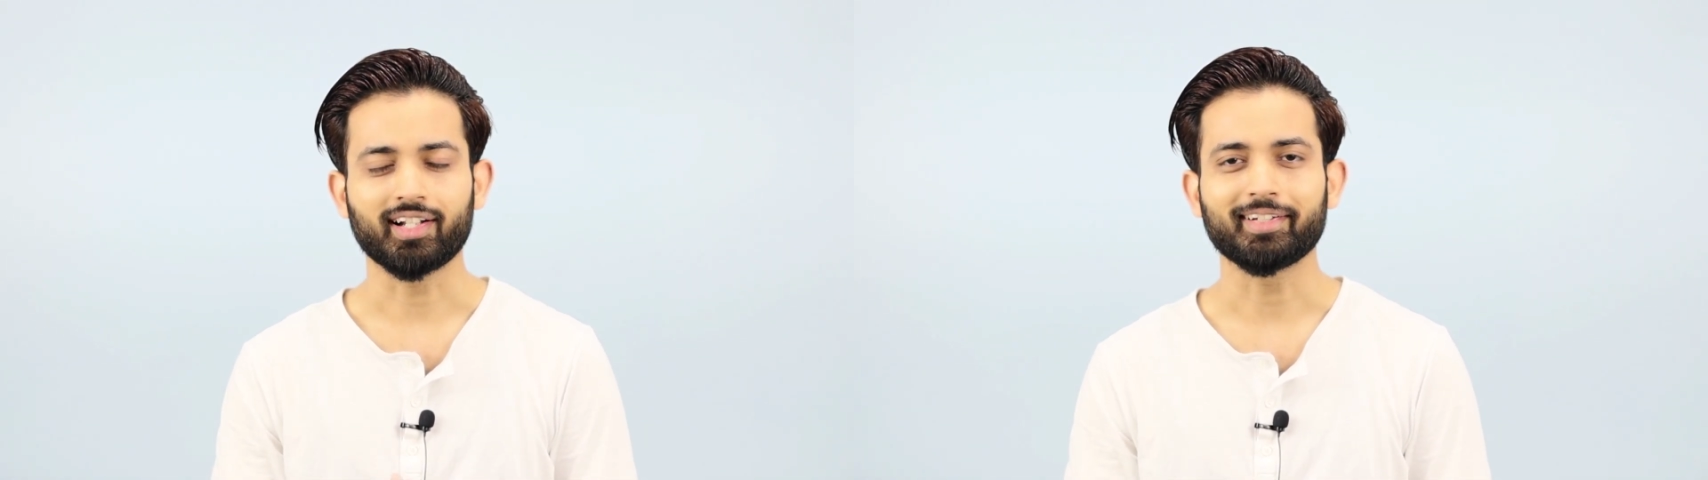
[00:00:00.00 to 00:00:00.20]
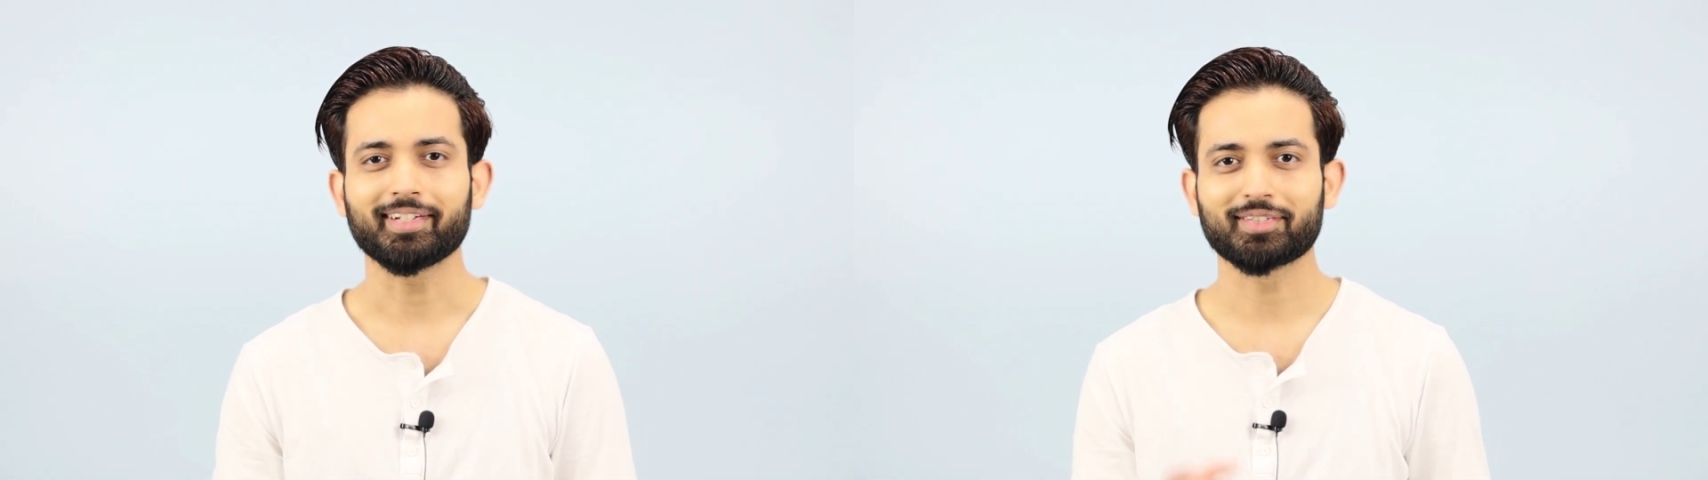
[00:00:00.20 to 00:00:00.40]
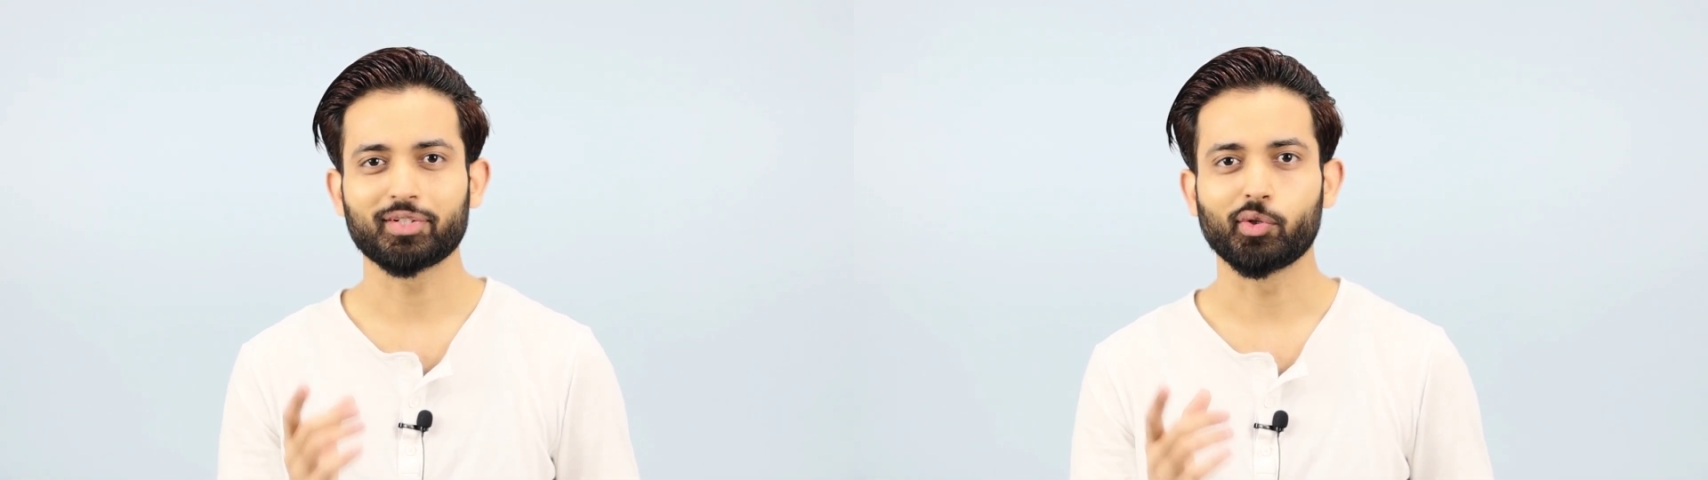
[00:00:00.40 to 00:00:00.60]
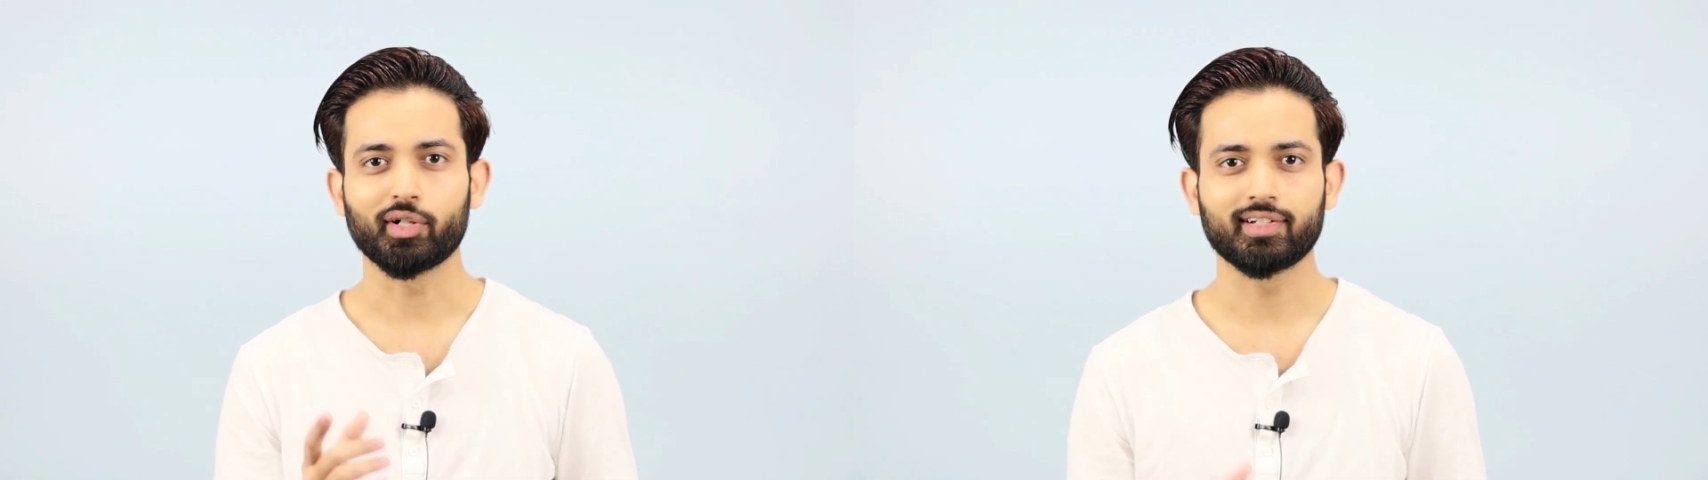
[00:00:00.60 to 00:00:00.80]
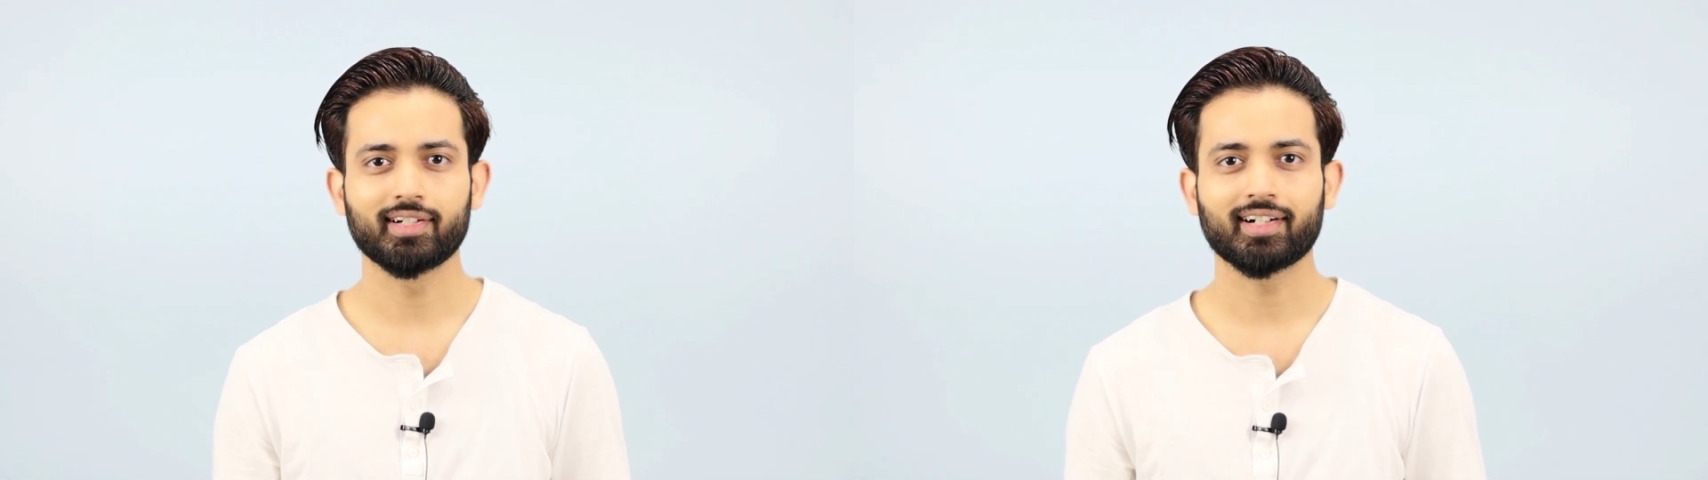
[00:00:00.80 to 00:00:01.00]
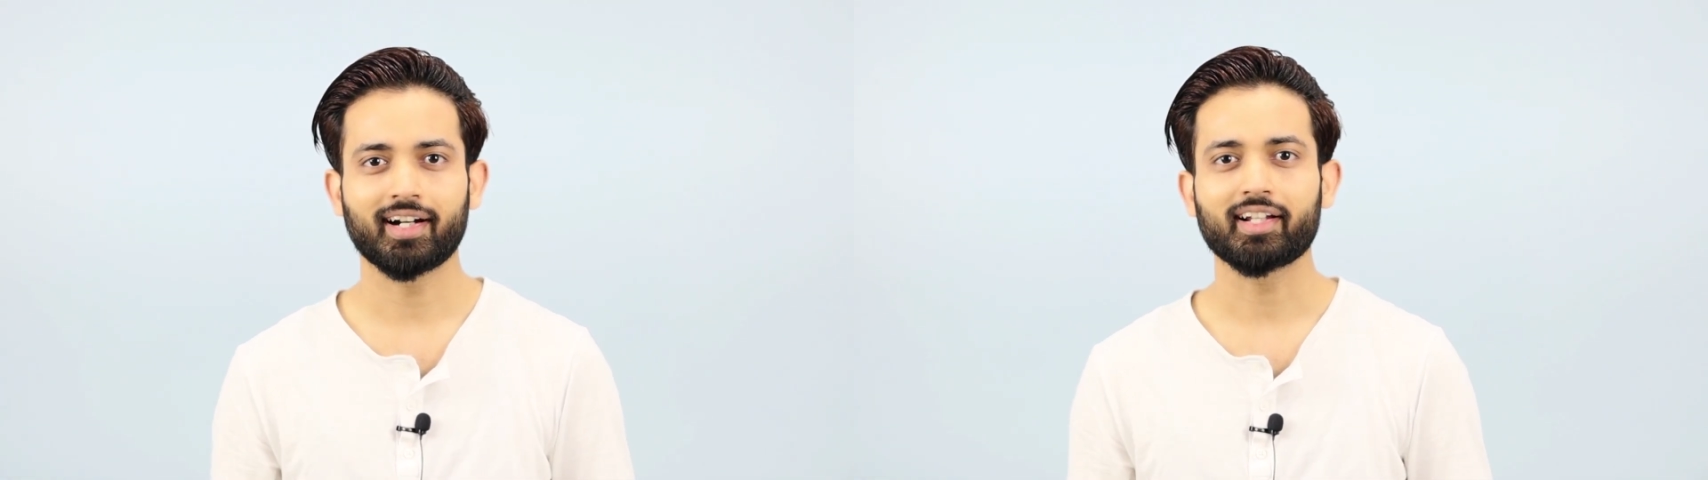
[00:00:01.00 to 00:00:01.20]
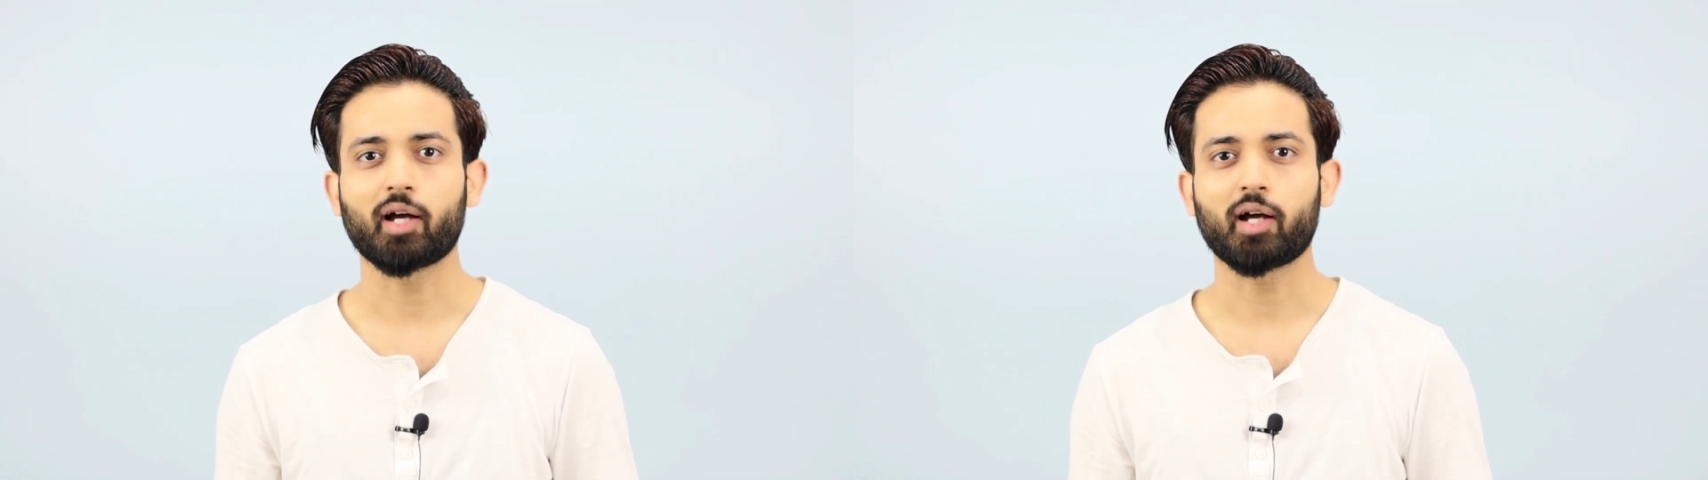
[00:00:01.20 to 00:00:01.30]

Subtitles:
Yes, you heard it right,